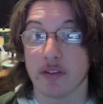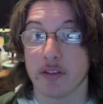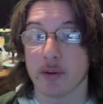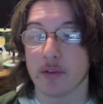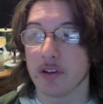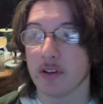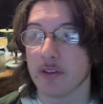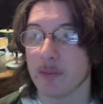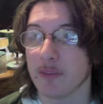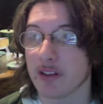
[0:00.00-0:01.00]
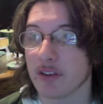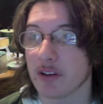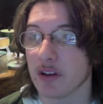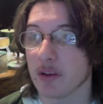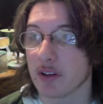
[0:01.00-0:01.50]
They were done to make the
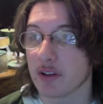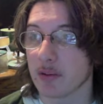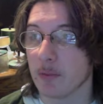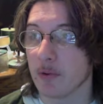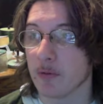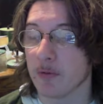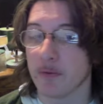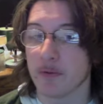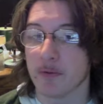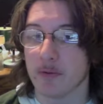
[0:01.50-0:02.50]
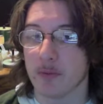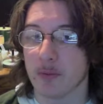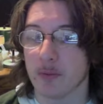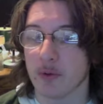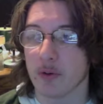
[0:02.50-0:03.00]
comic more
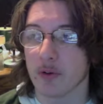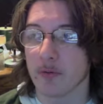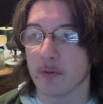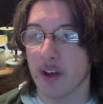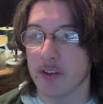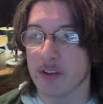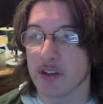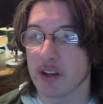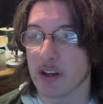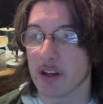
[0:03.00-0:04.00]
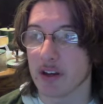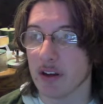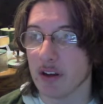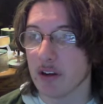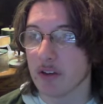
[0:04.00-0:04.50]
fascinating,
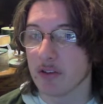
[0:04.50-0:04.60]
to